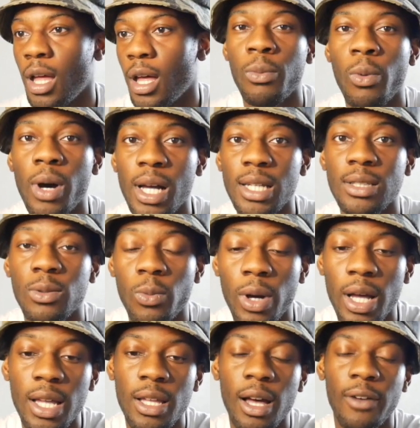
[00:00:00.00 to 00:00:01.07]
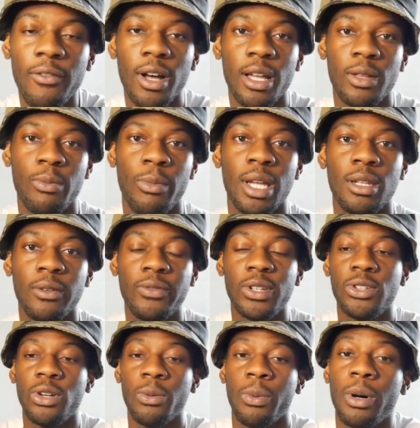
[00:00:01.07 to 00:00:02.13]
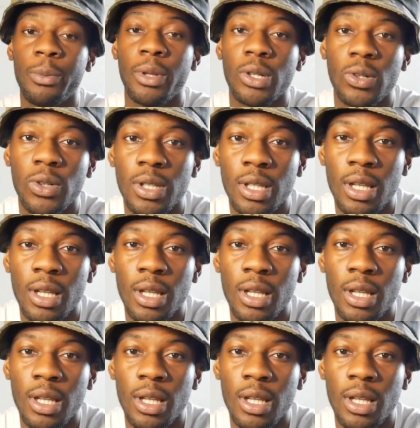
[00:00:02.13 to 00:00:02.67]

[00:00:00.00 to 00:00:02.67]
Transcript: Why have I made a video about Bitcoin?